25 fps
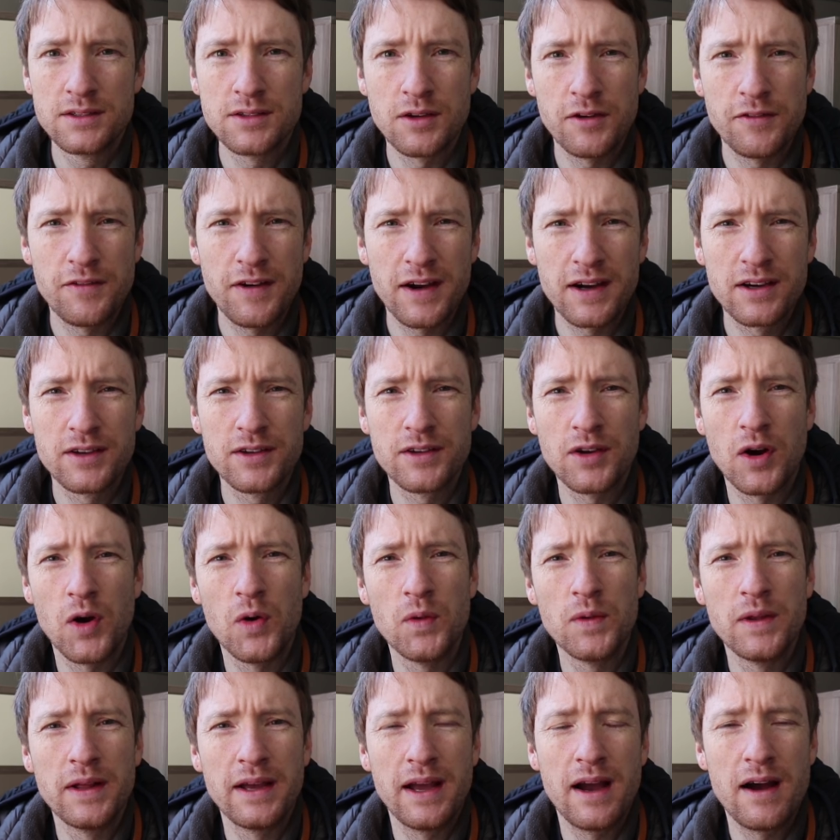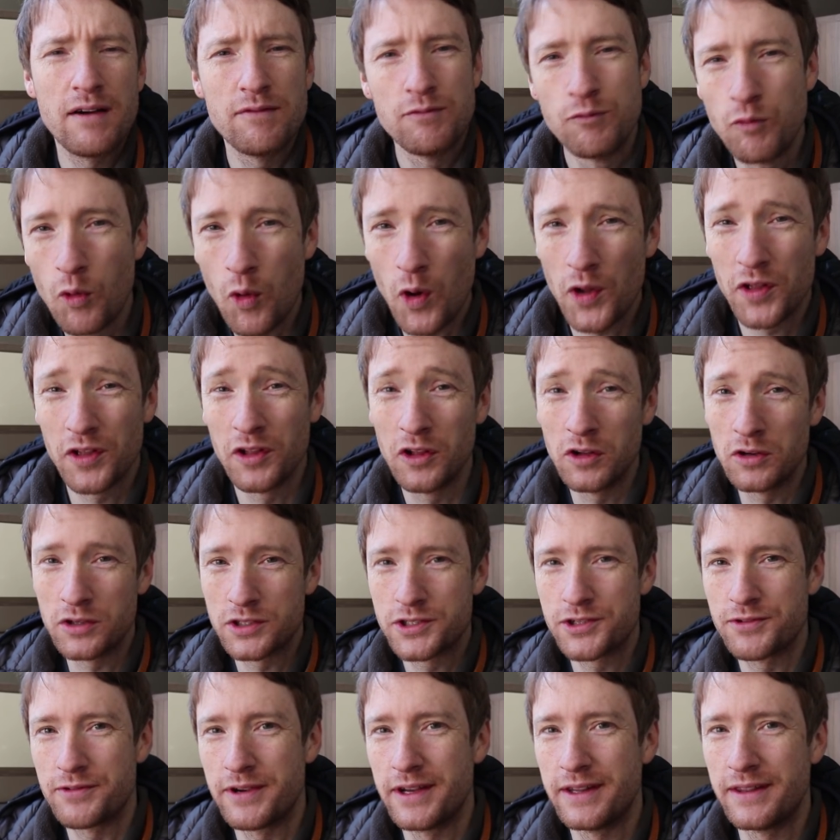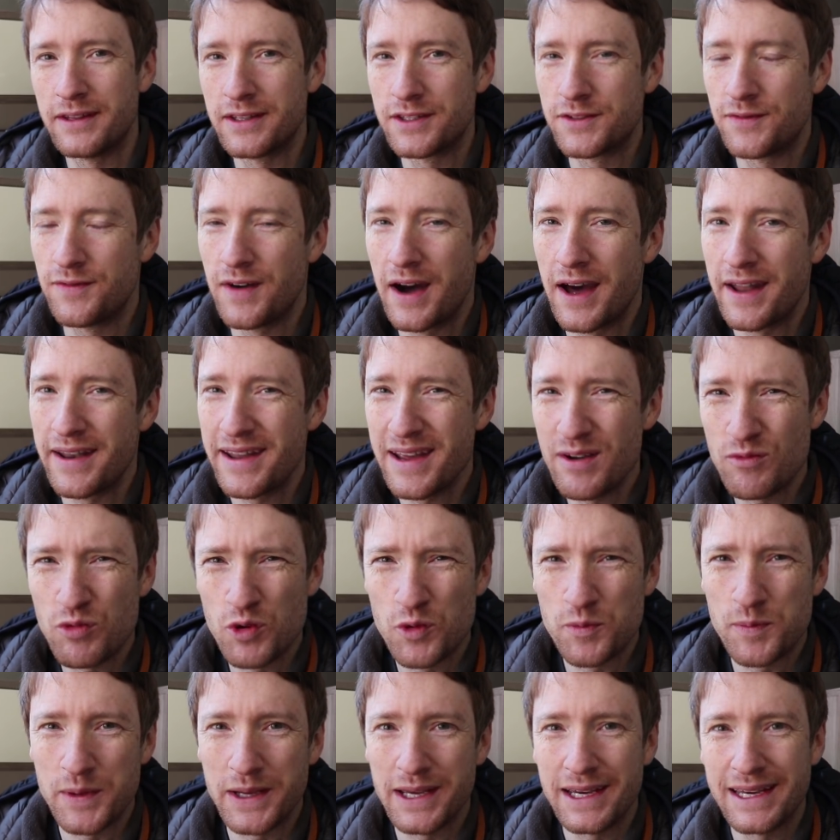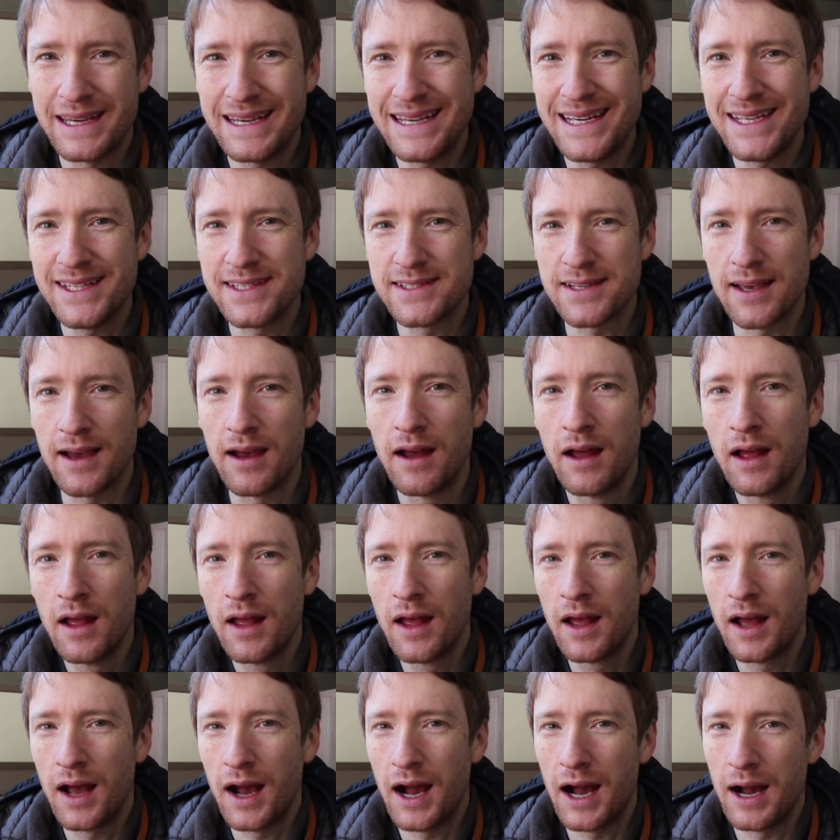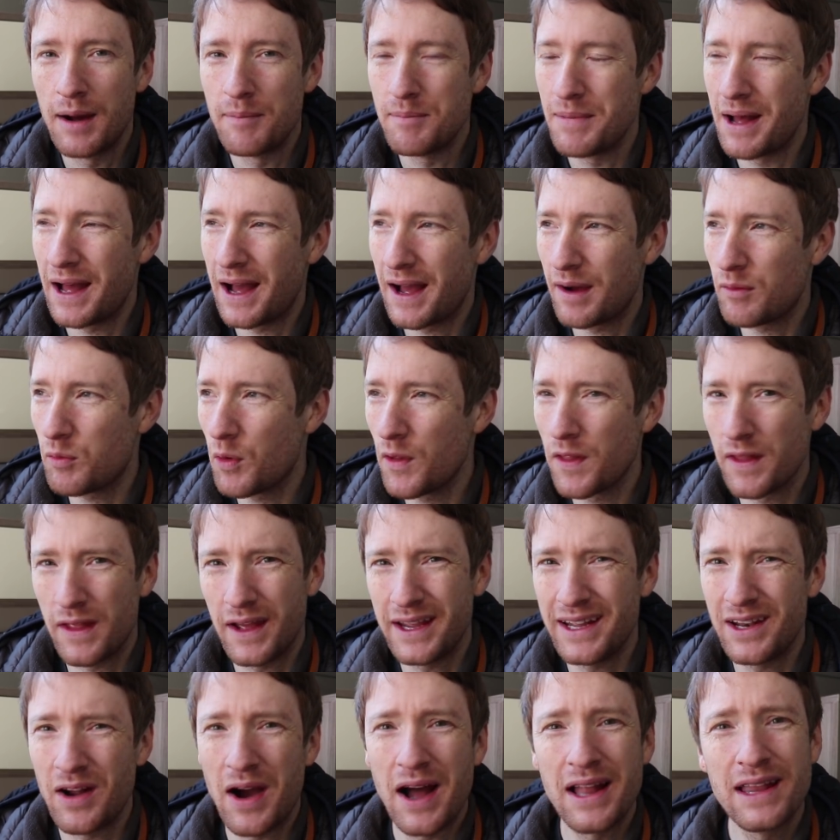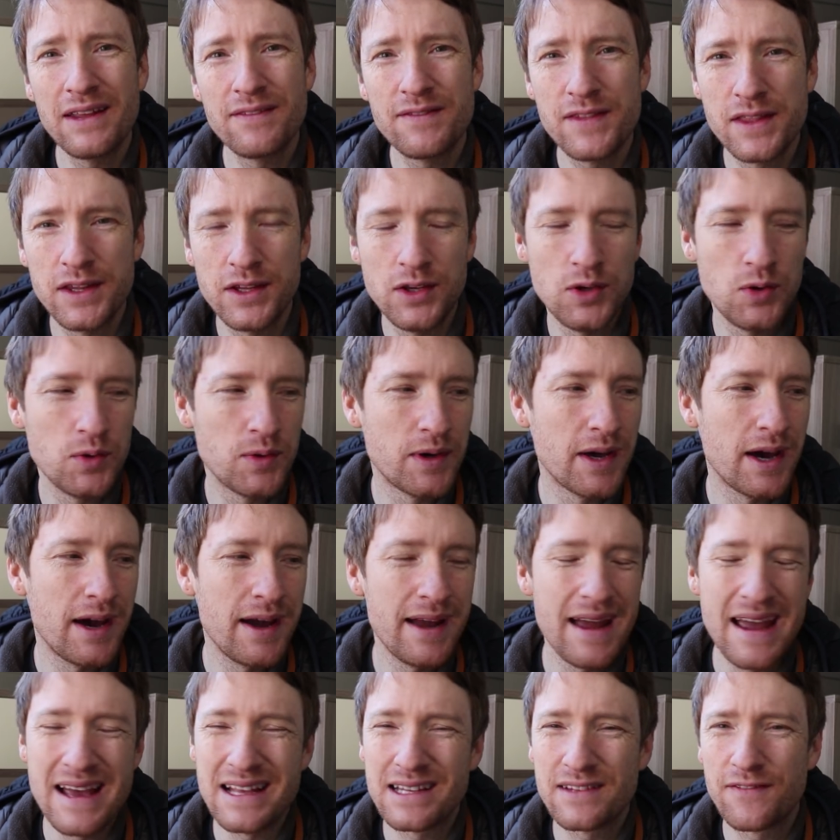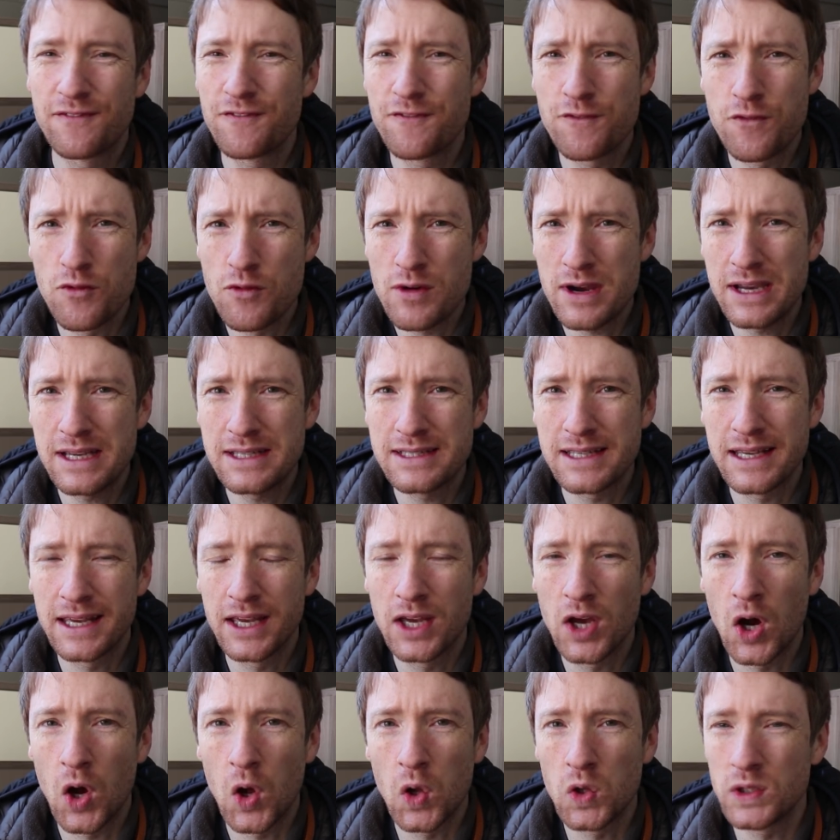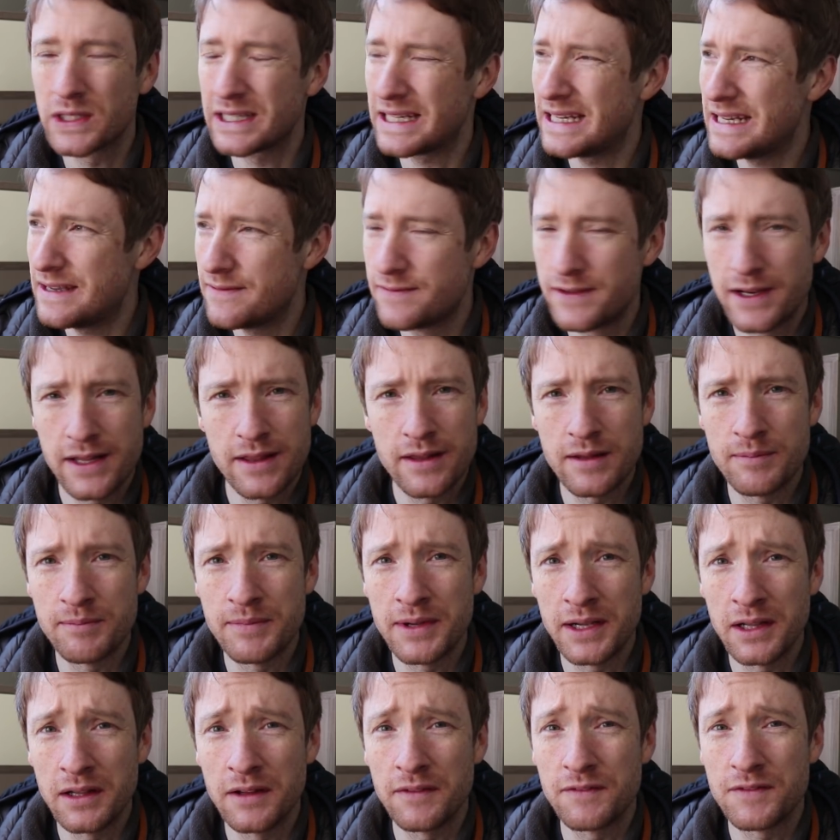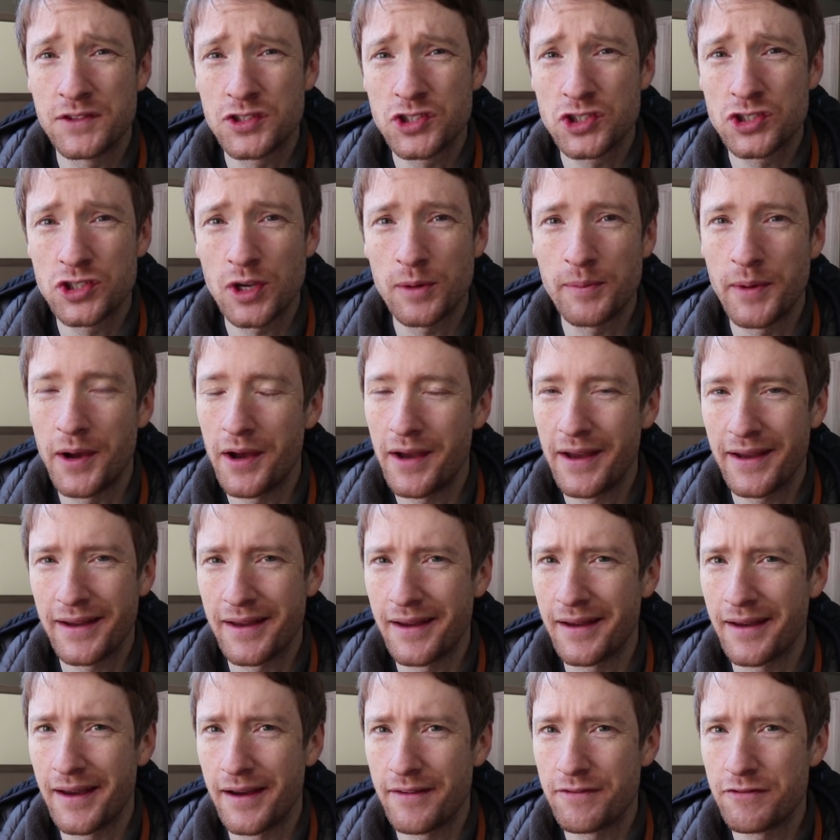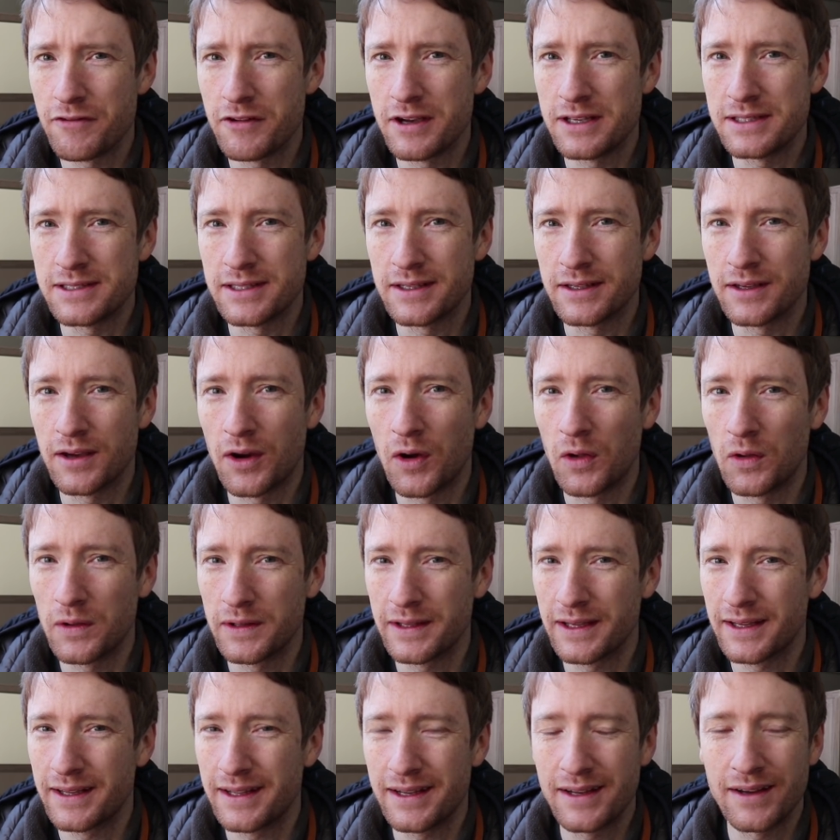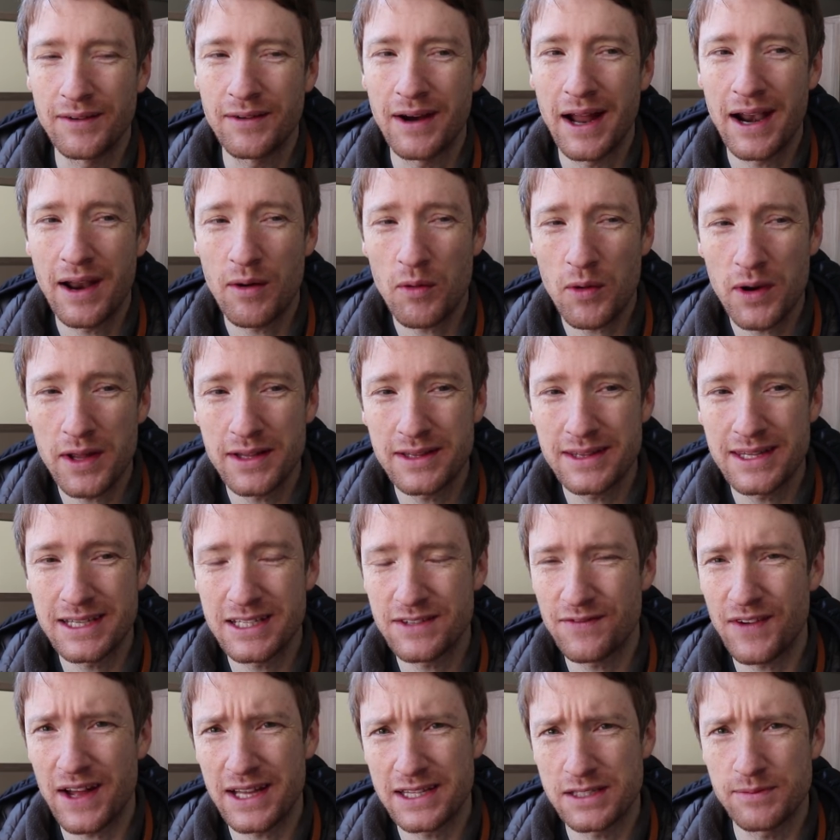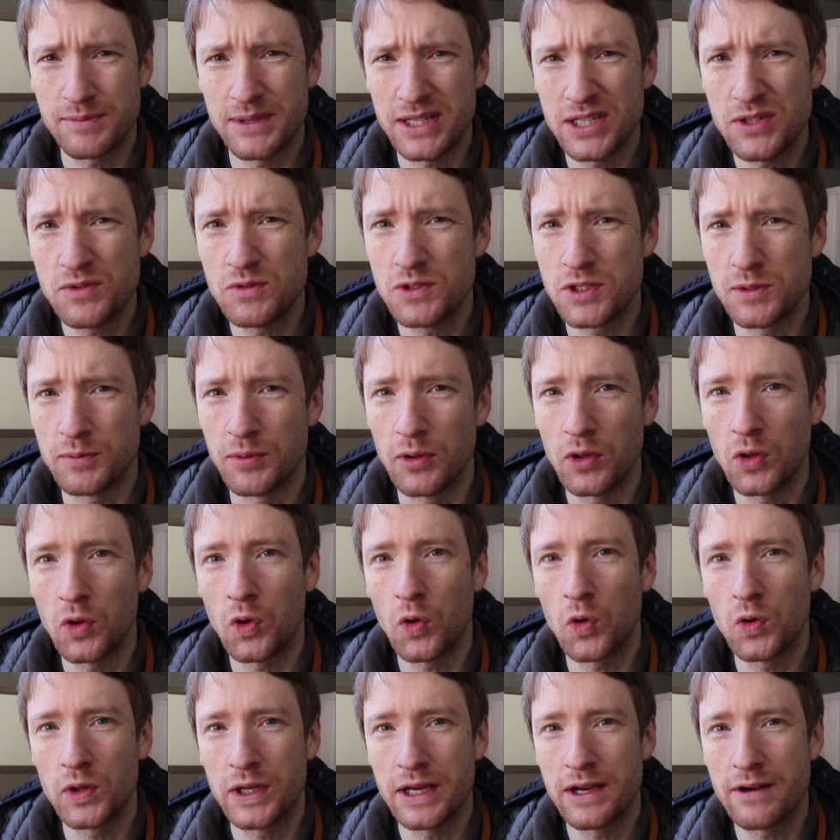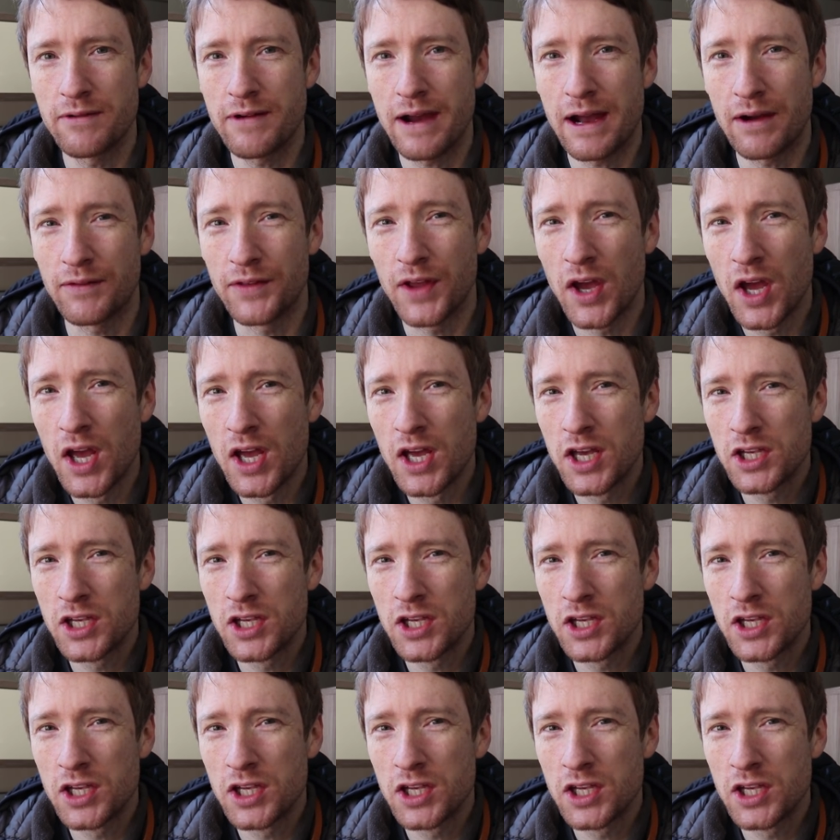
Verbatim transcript: So if I could only have one luxury in this van, it would be a heater. Um, I want, you know, I live in the UK, it's freezing cold, even in the middle of summer it can get freezing cold, you know, and I wanted this van to be usable all year round.